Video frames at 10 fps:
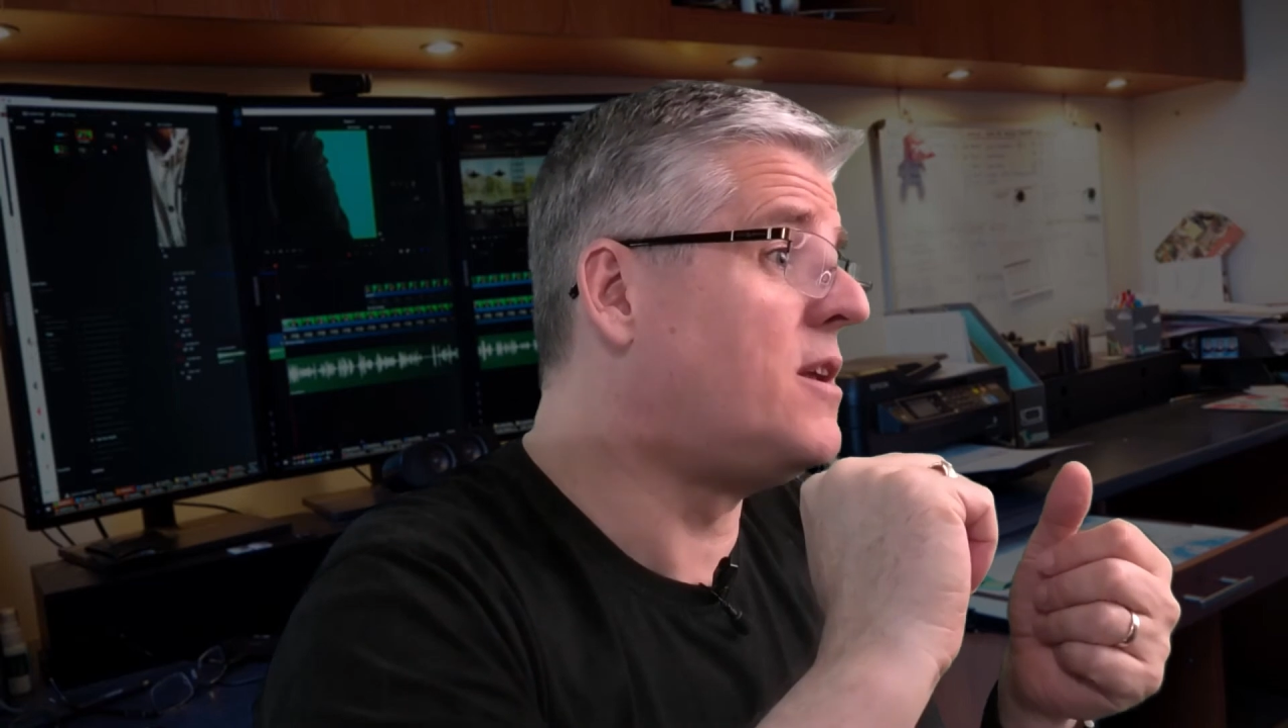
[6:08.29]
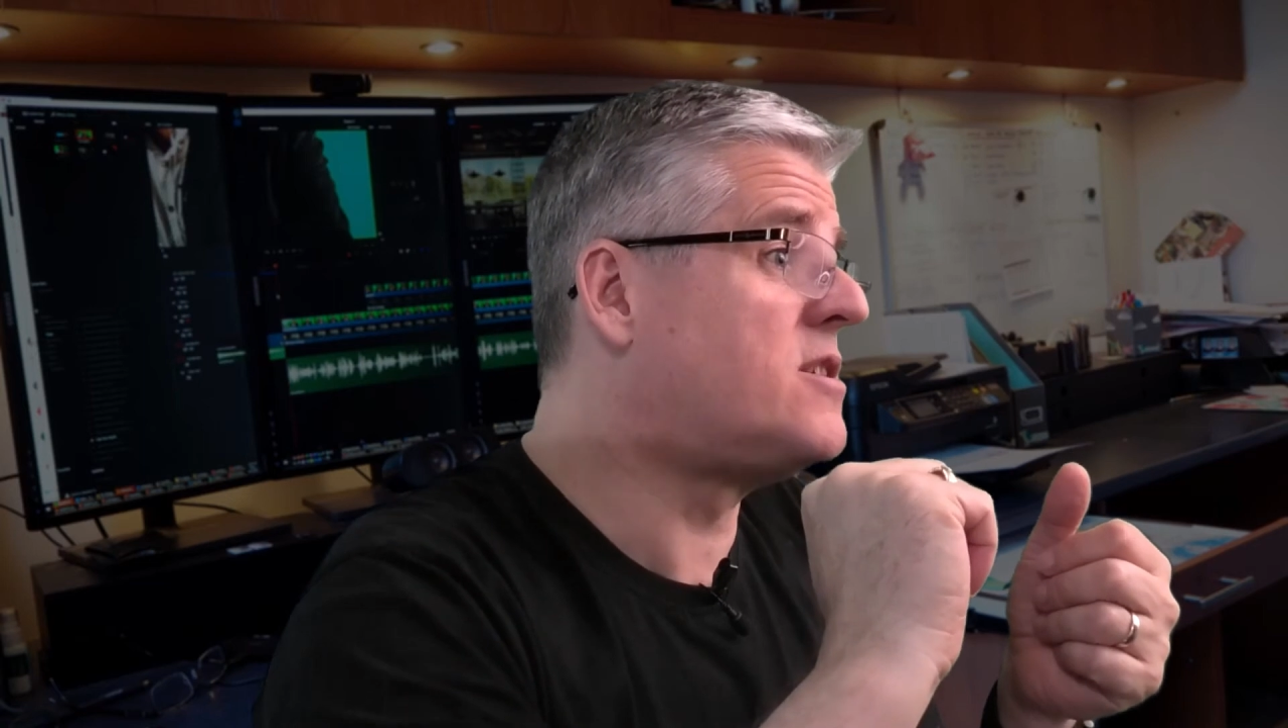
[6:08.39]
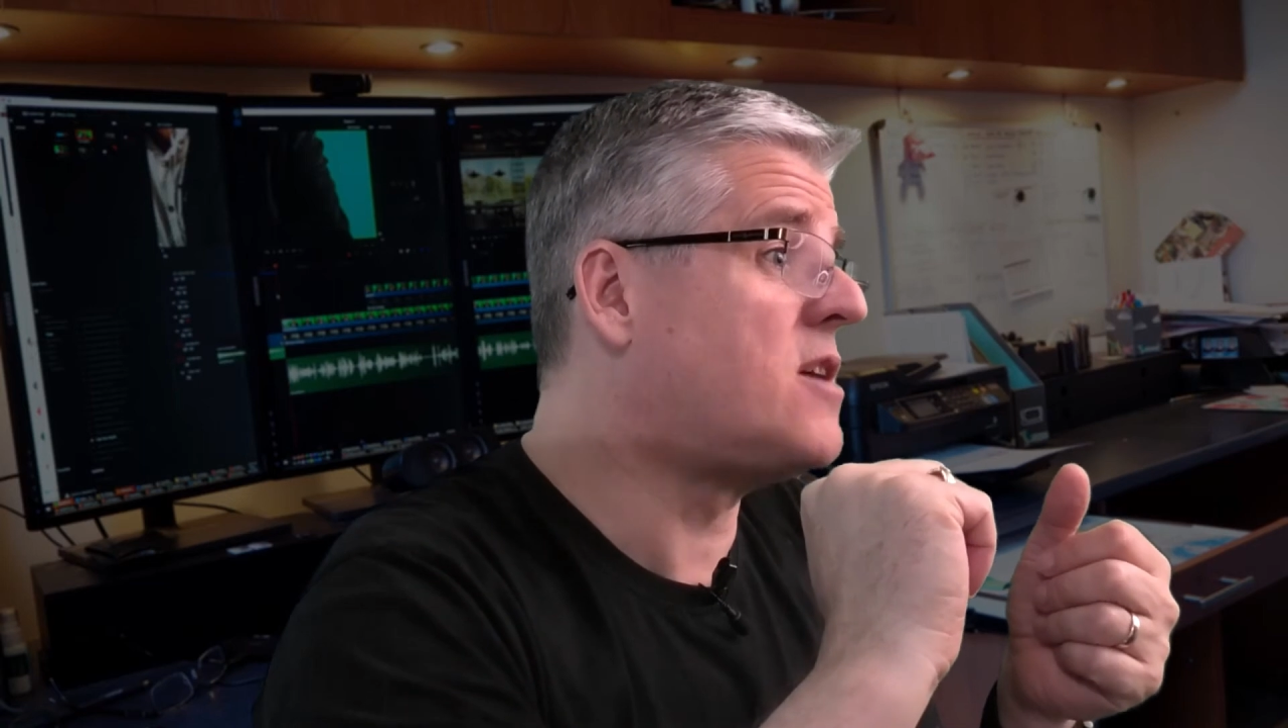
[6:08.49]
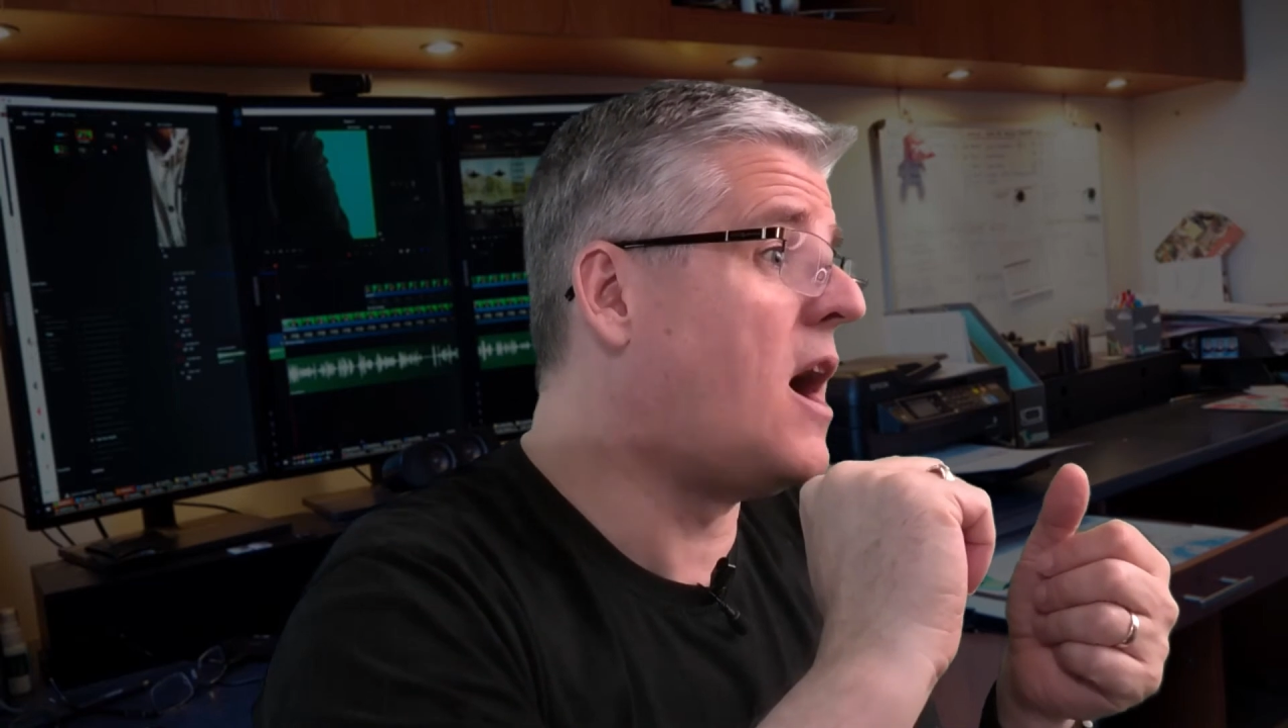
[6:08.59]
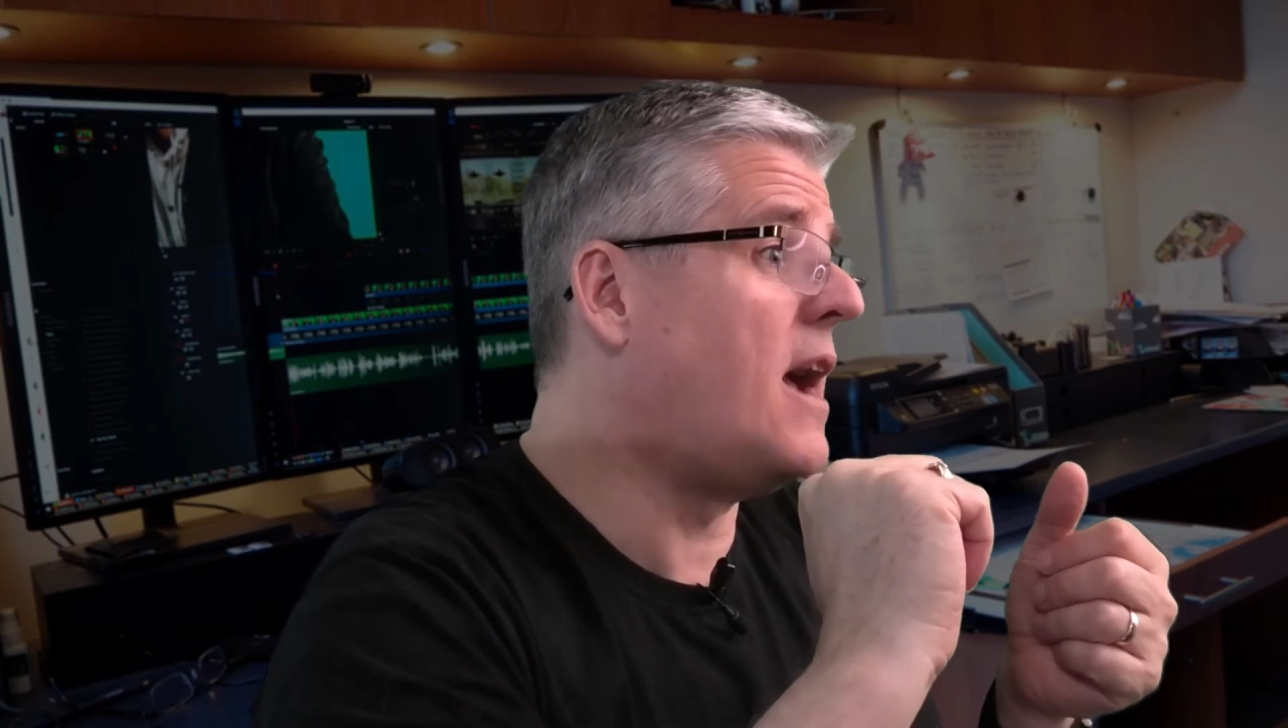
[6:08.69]
its
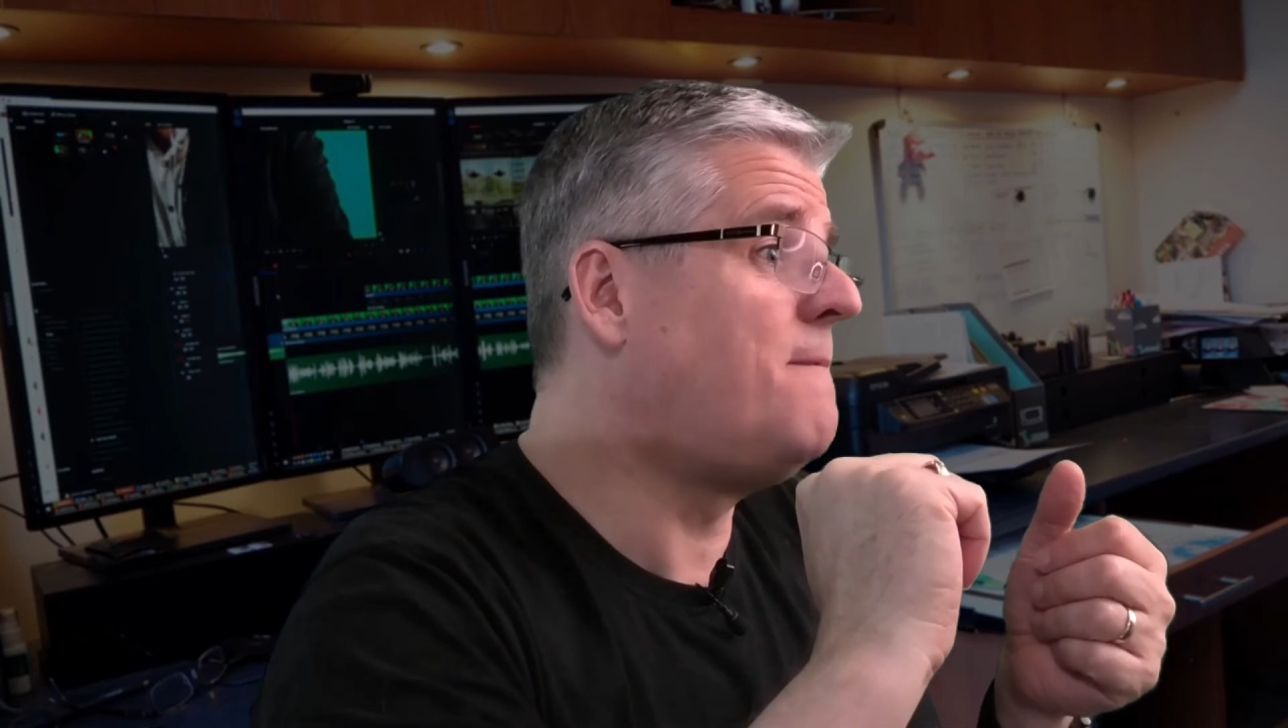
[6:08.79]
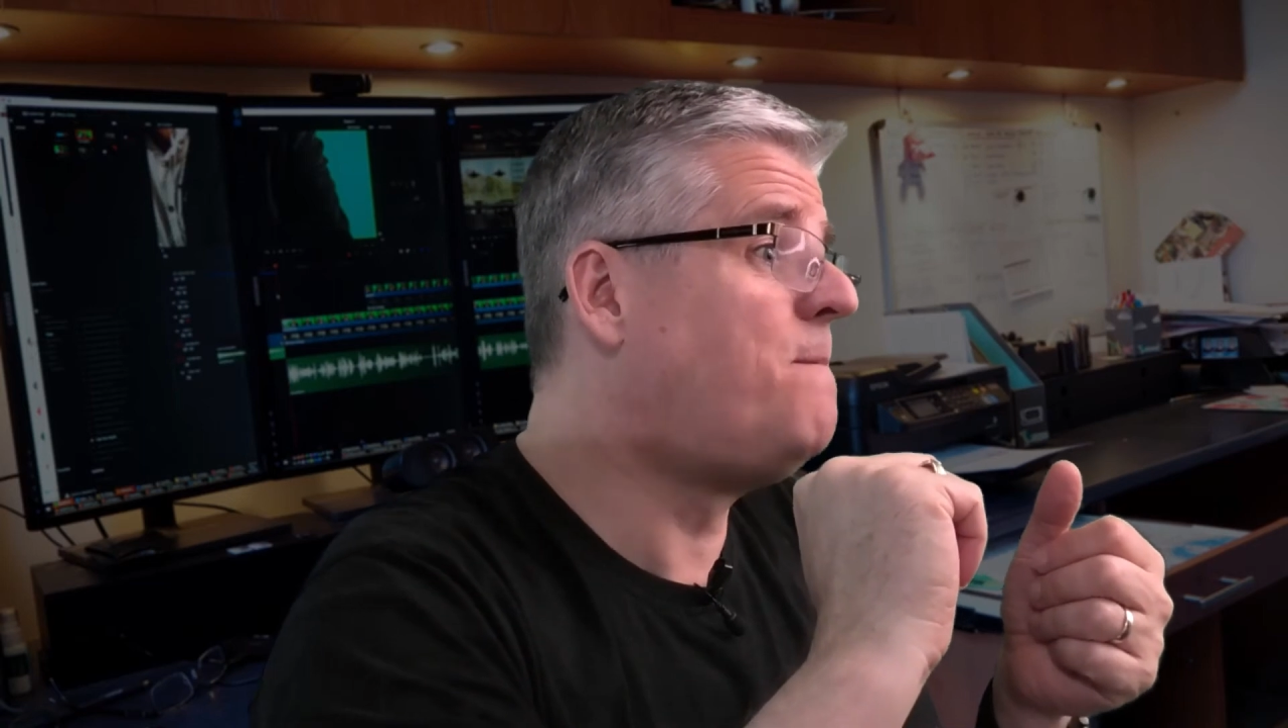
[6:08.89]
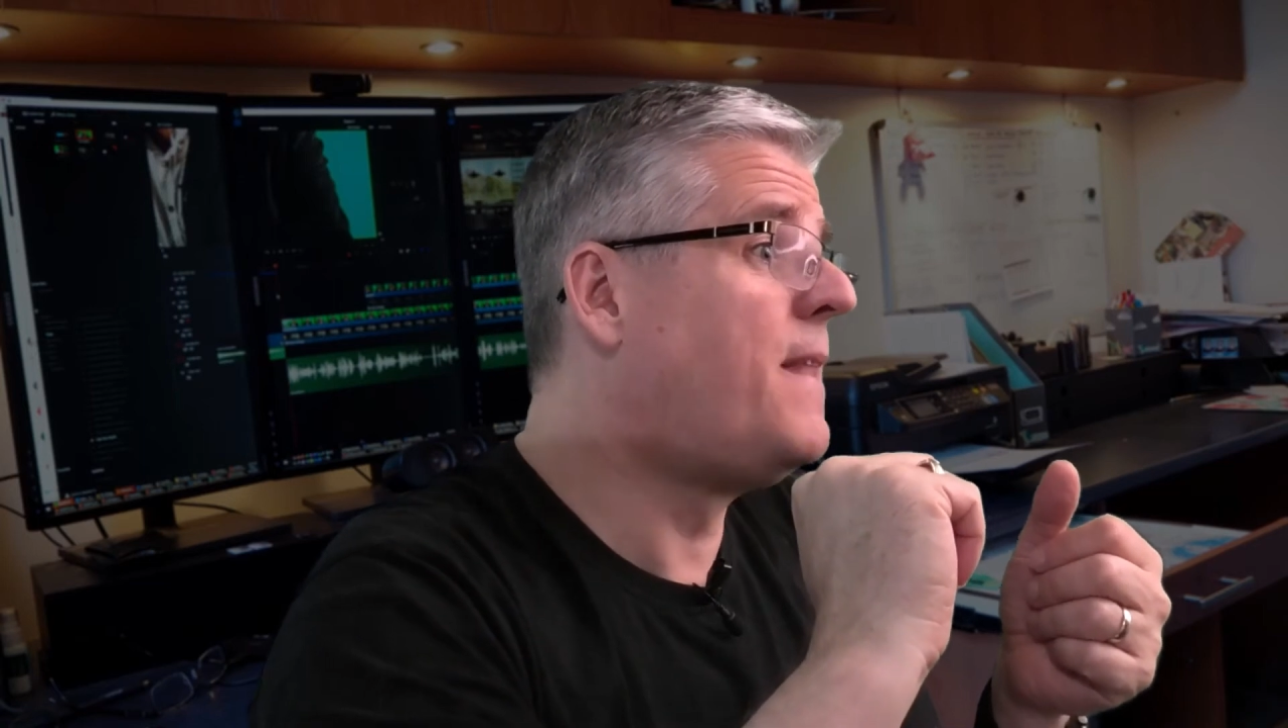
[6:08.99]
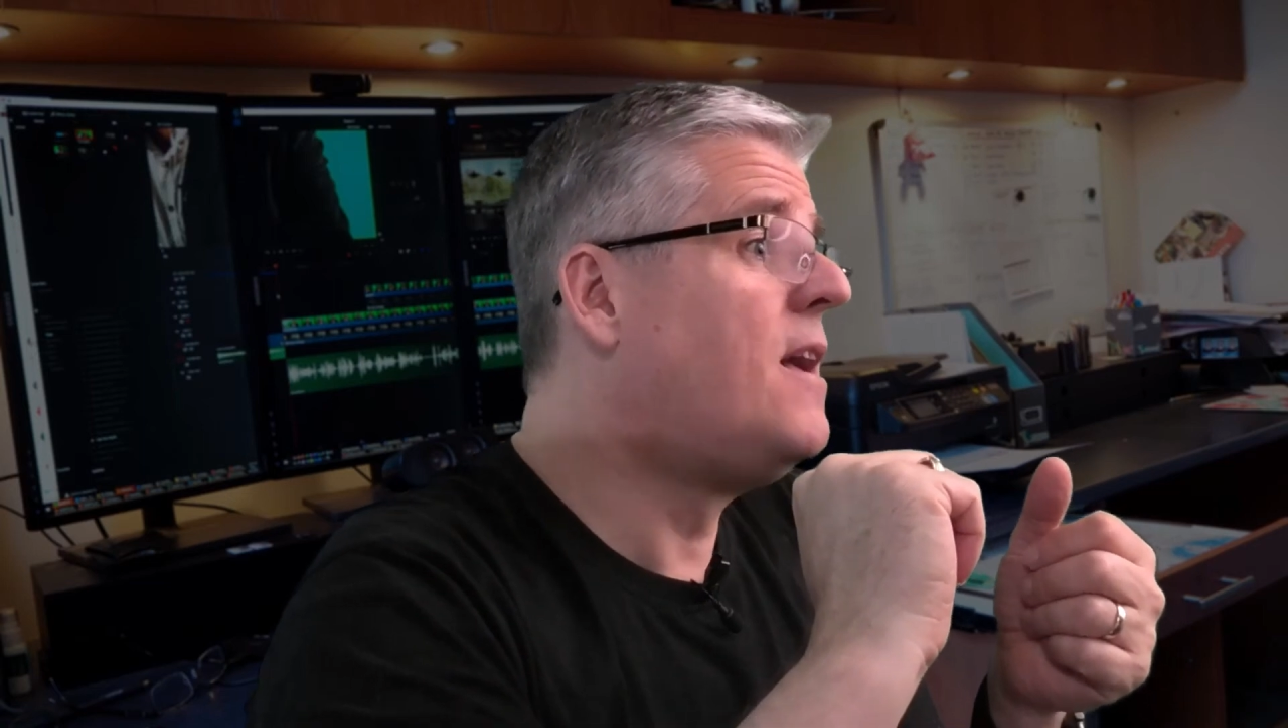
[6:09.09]
side,